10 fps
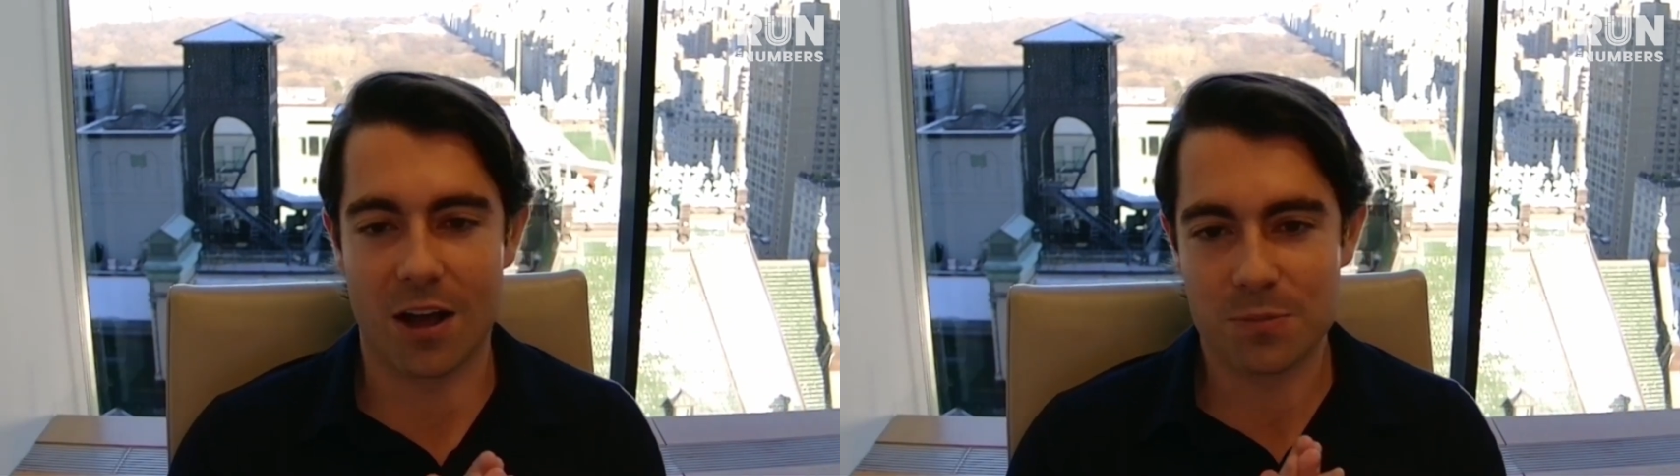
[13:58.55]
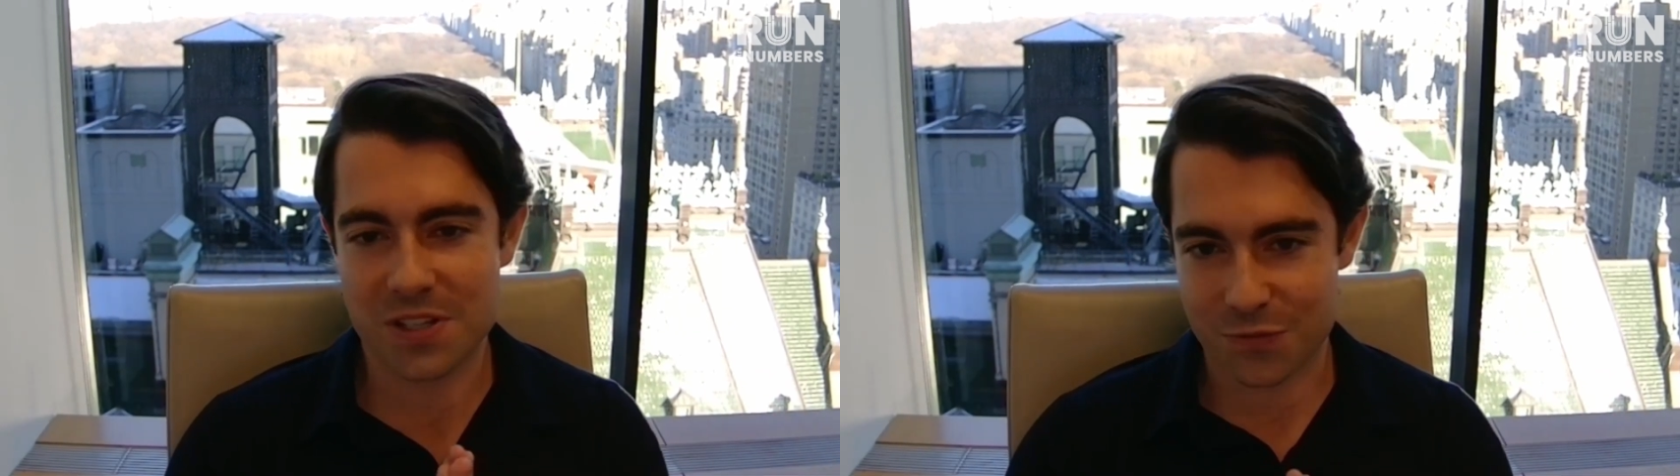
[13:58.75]

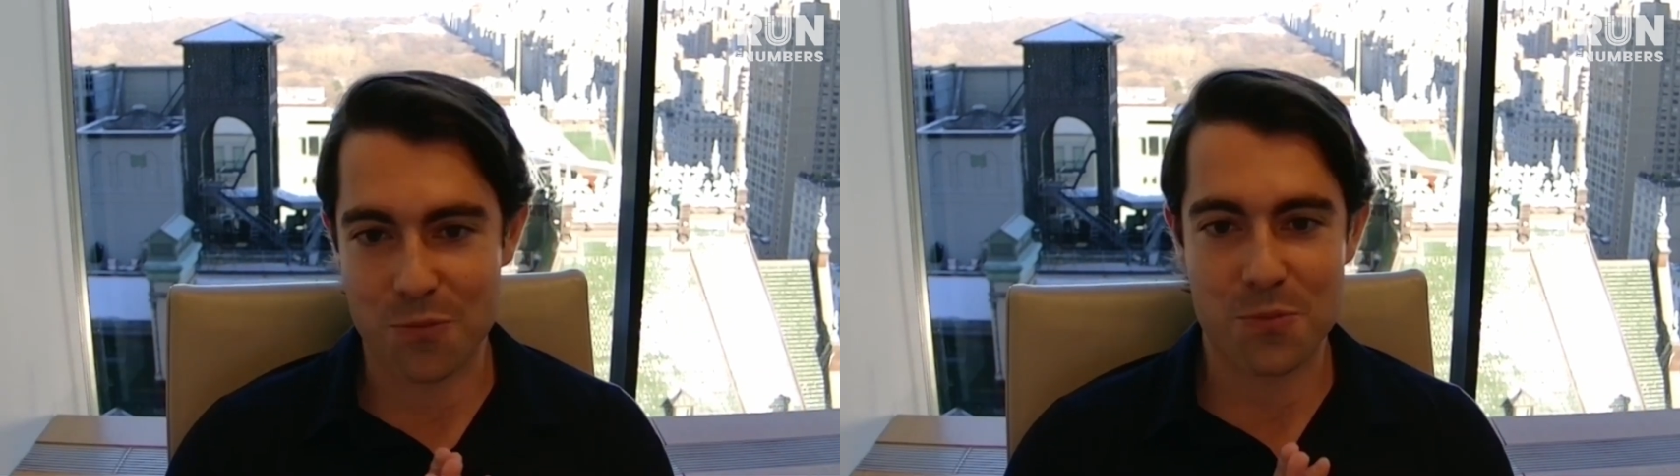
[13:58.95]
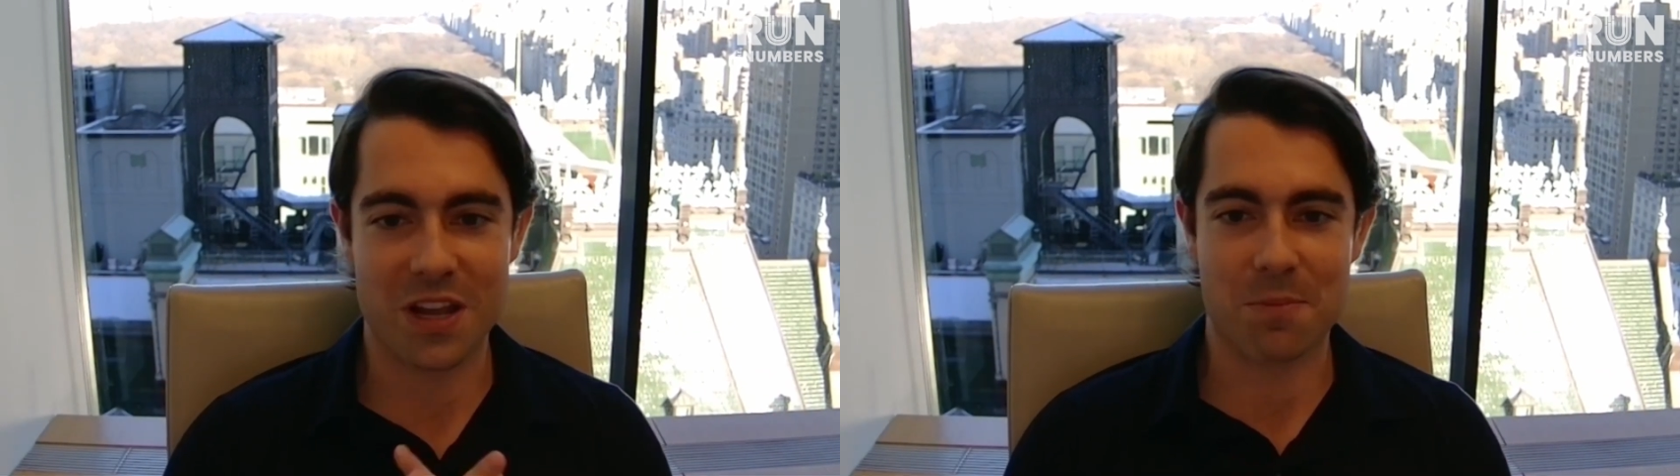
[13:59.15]
helps
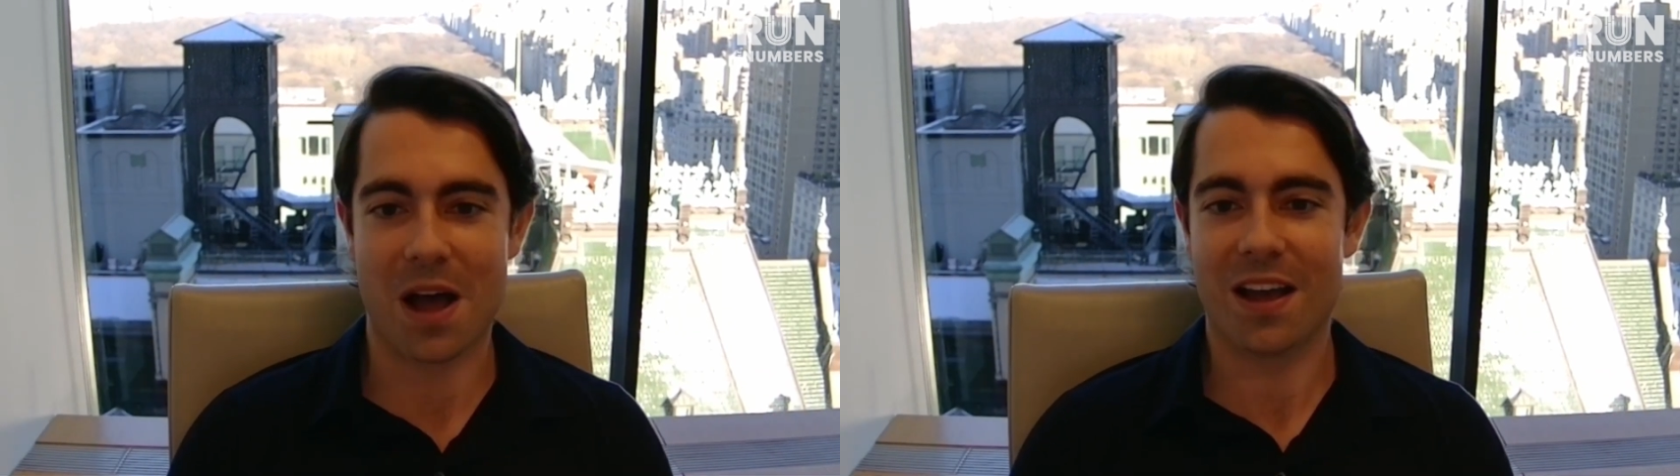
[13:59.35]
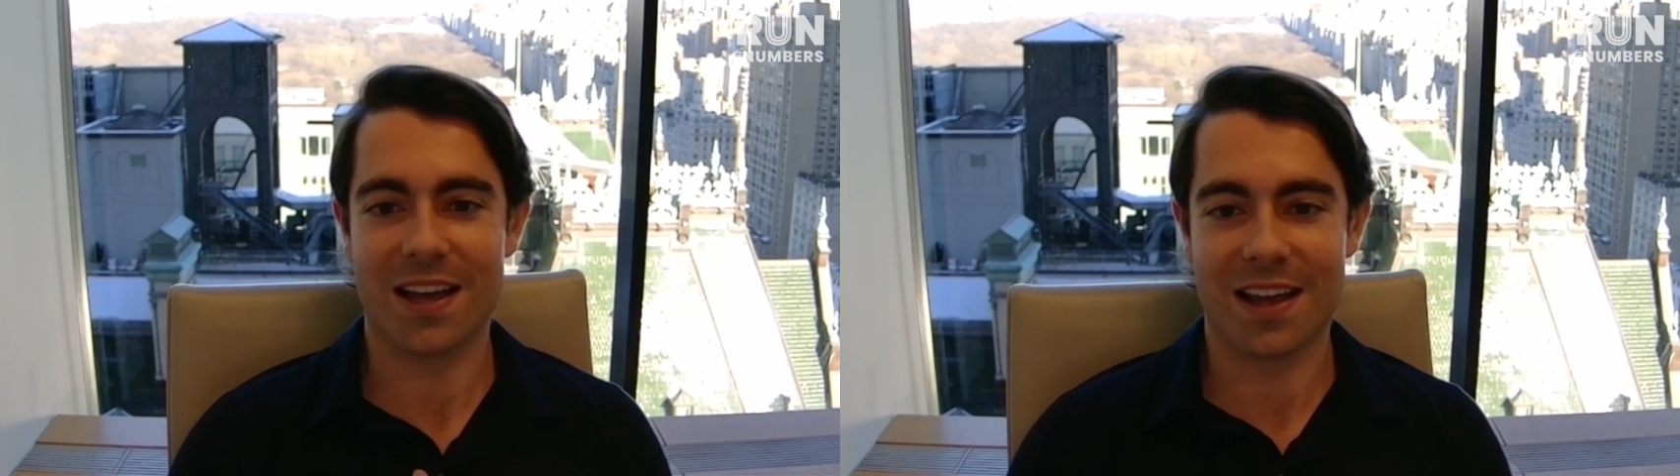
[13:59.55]

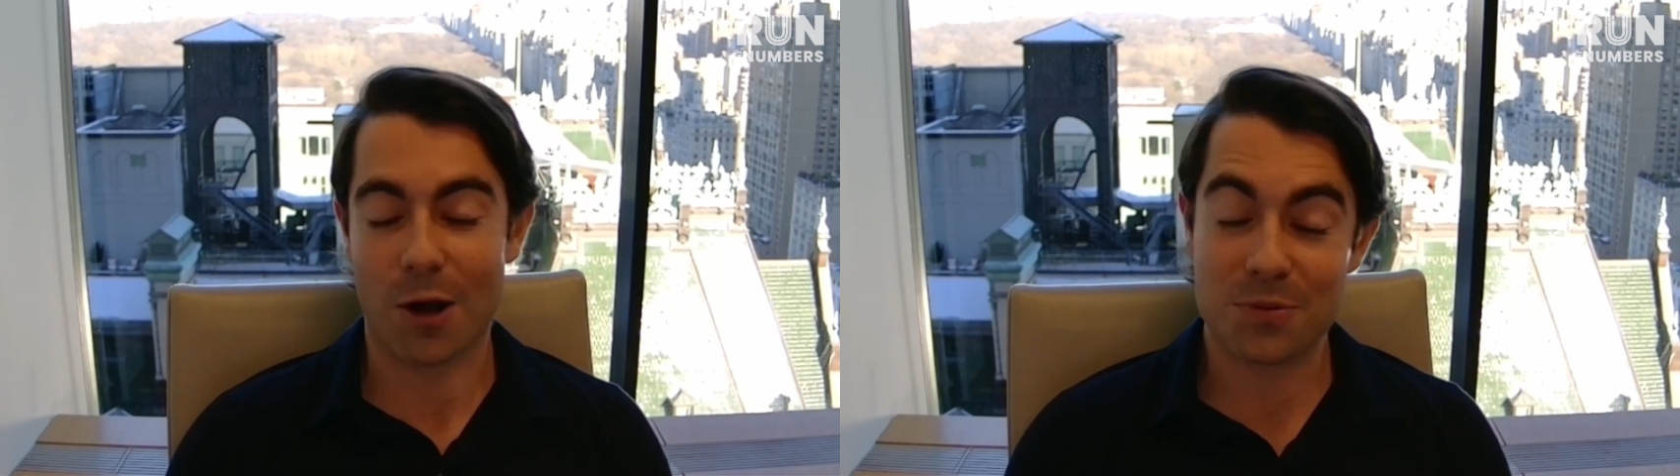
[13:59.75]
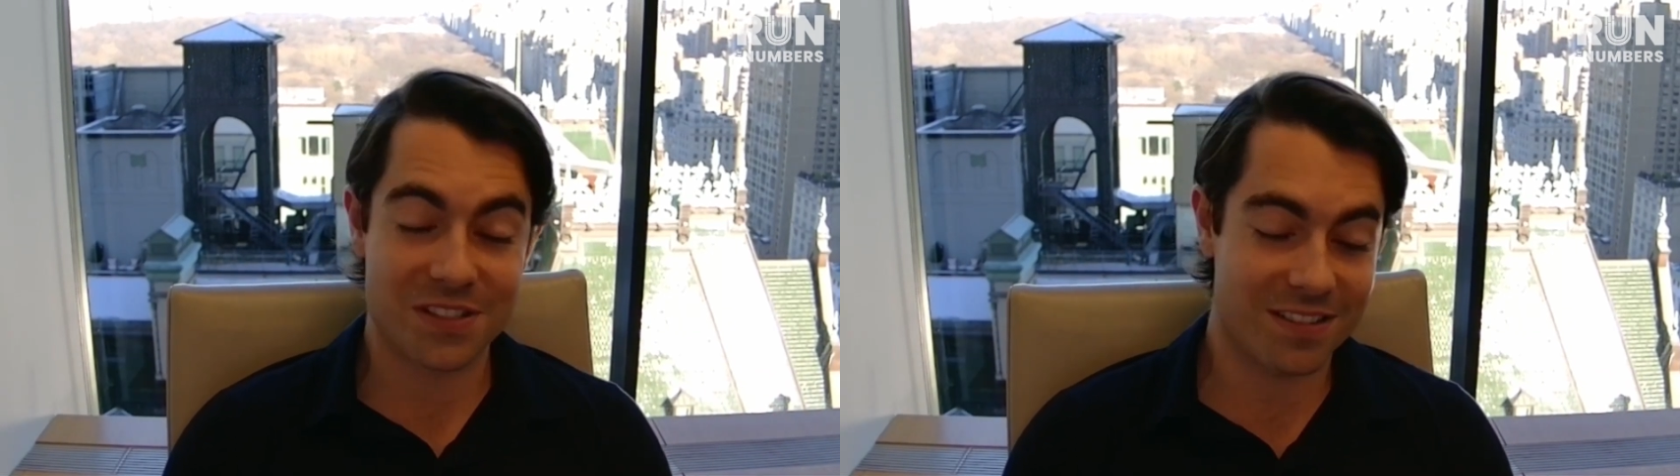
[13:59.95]

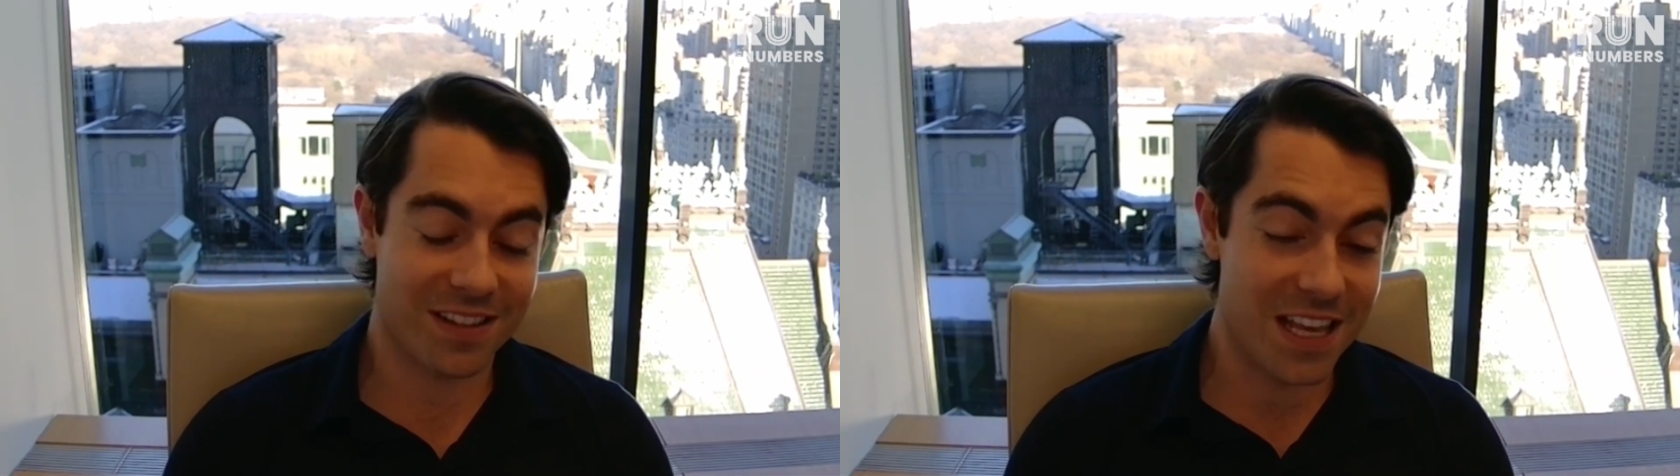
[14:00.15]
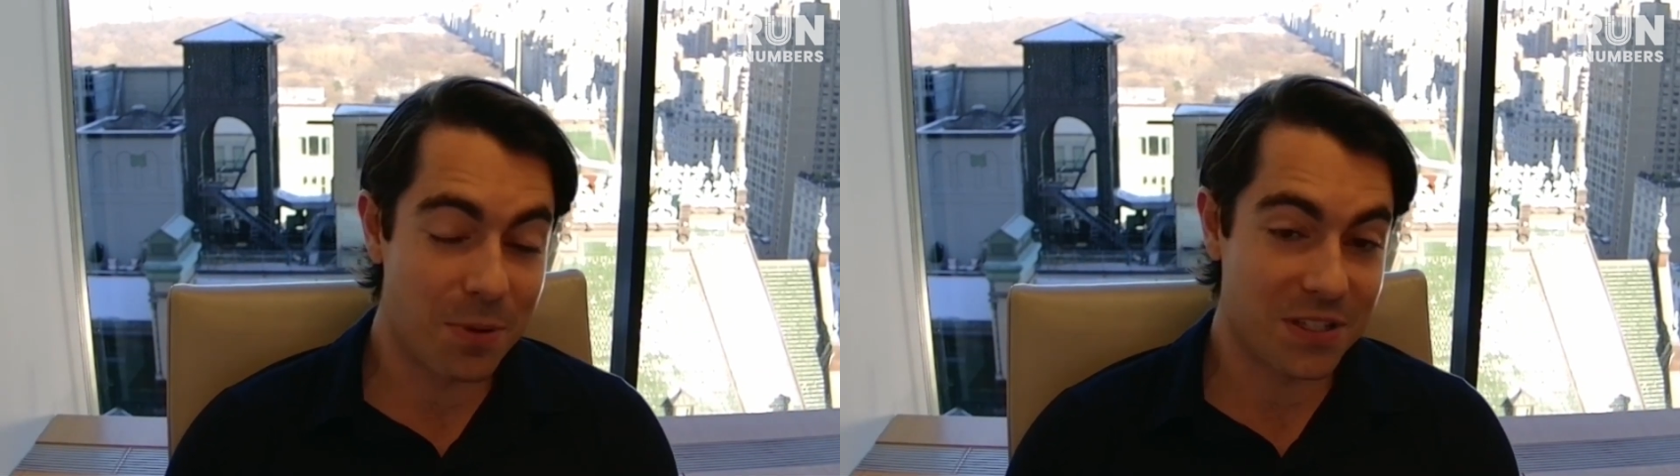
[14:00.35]

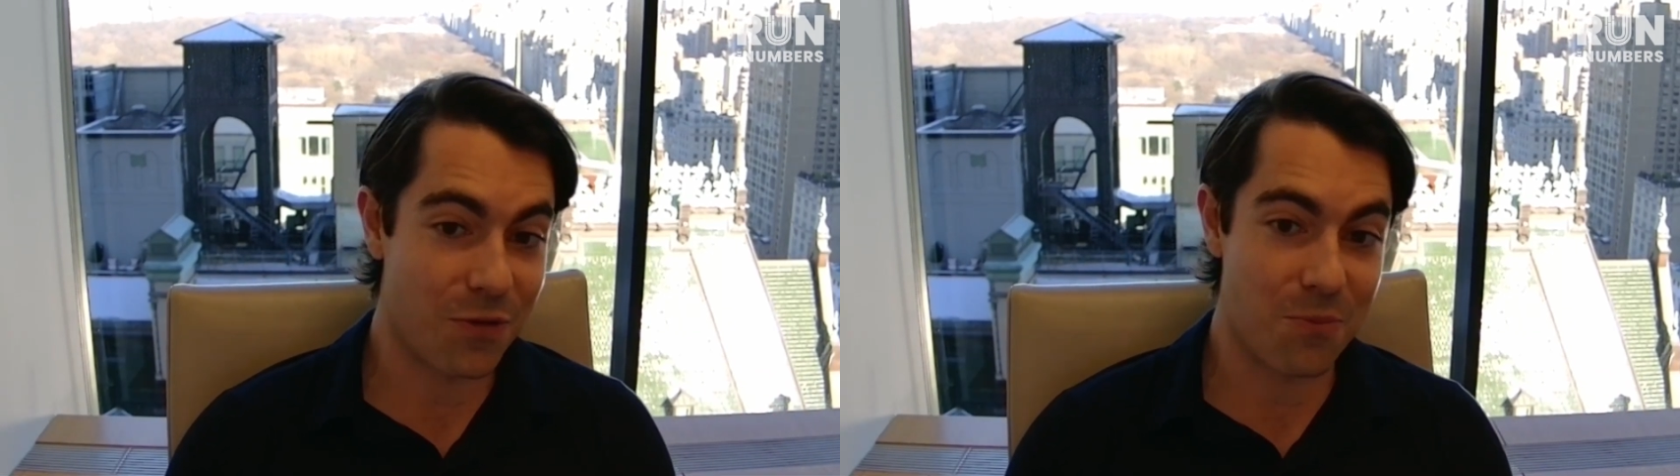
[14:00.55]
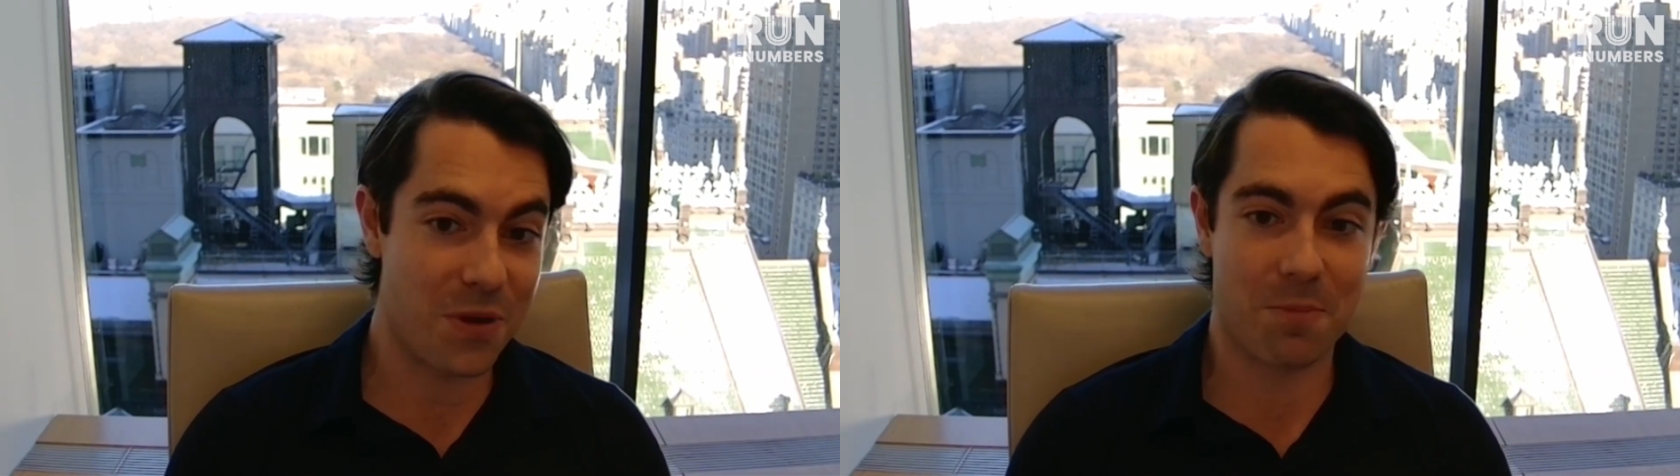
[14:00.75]
keep us
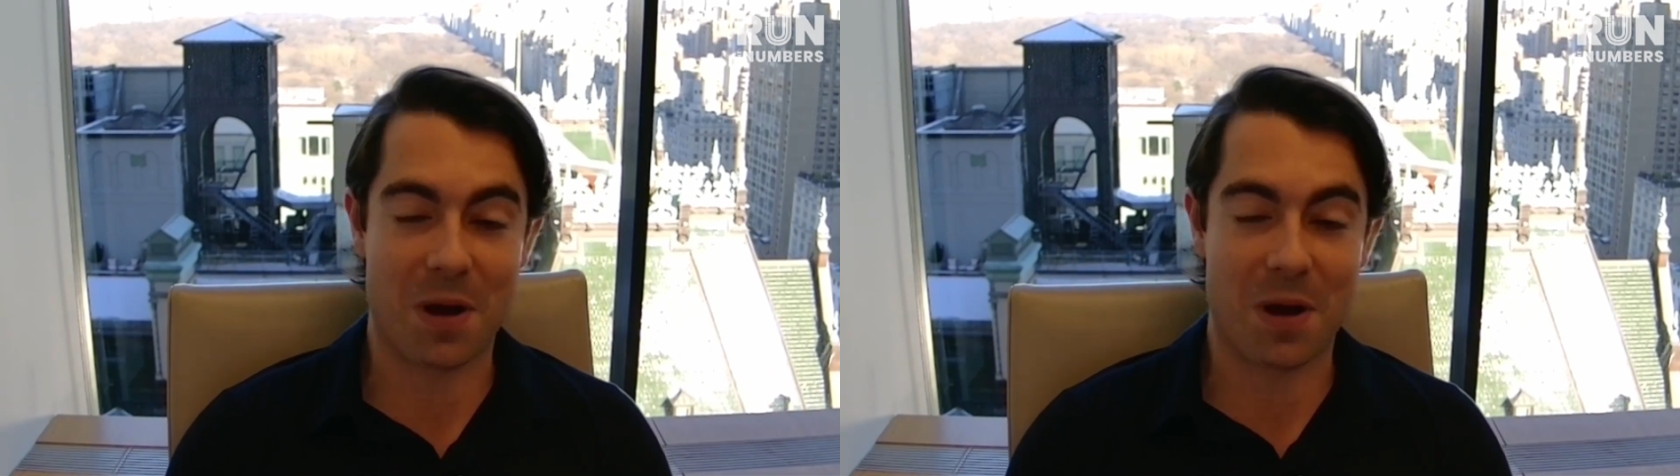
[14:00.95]
from being